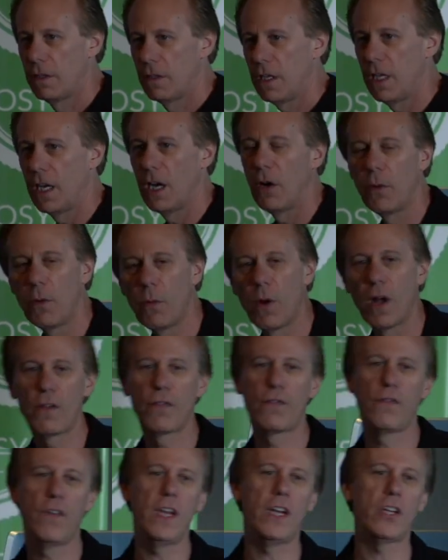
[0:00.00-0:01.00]
We want to
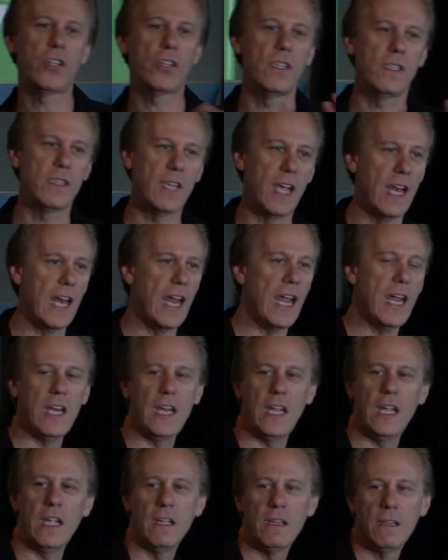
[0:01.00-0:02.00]
finish in
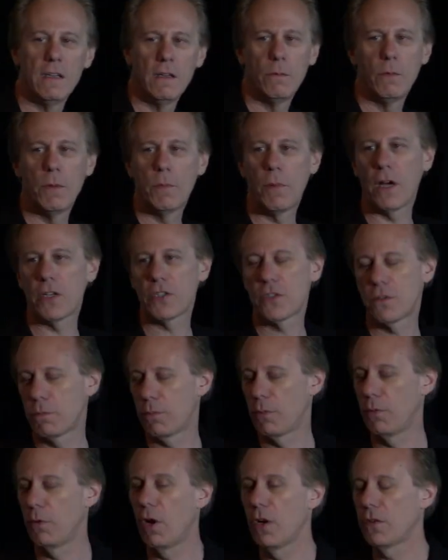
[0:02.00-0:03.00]
1080, we
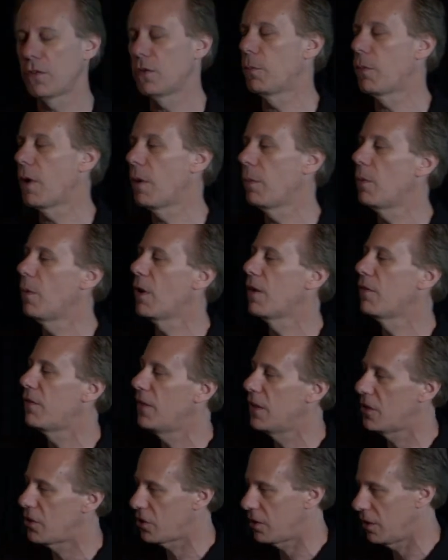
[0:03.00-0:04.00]
also probably want to
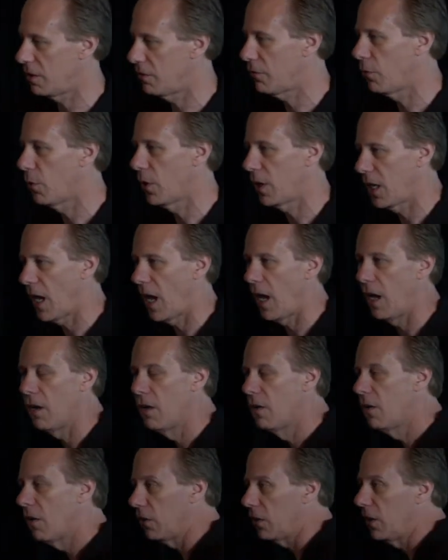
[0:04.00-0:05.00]
finish in 4K,
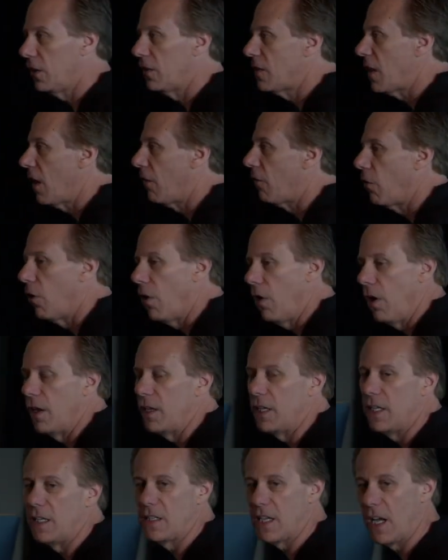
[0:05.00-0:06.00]
or at least have RAW
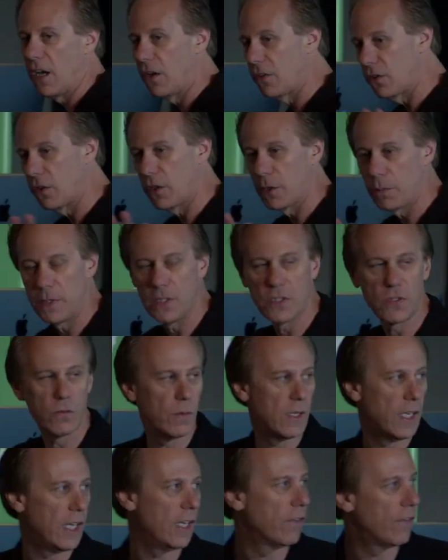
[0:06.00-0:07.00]
and EDLs and all the pieces
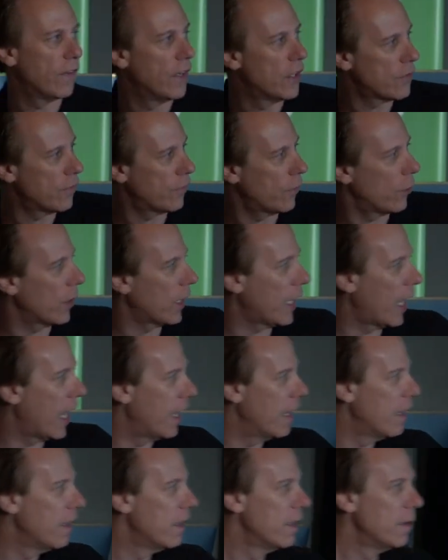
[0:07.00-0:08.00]
we need to finish in 4K.
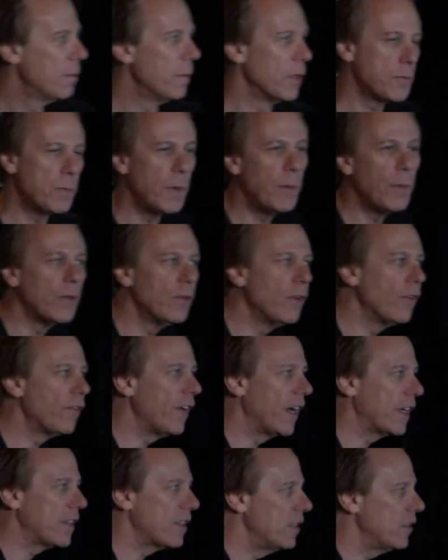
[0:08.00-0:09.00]
Most people do
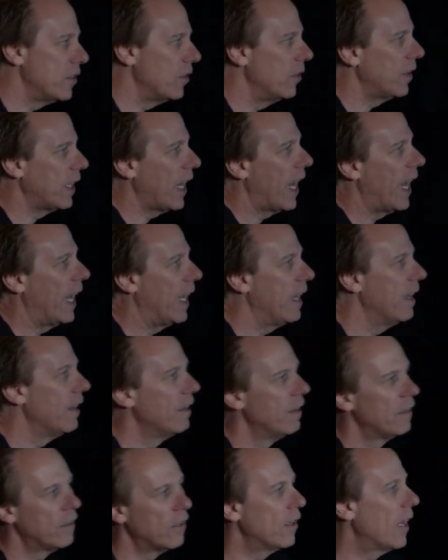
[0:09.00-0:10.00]
effects in 2K,
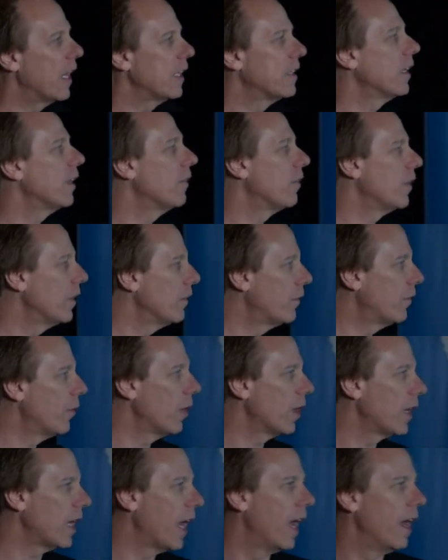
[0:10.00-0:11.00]
they're not delivering in
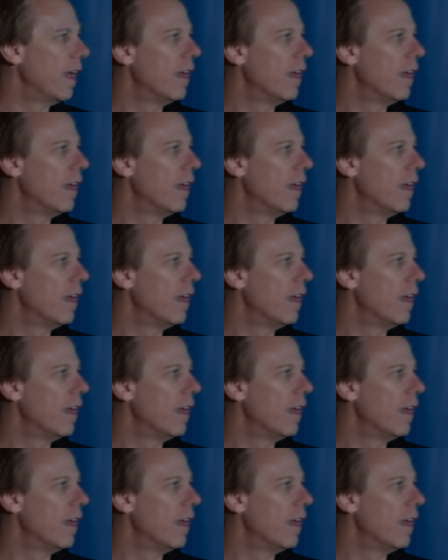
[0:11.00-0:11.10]
4K.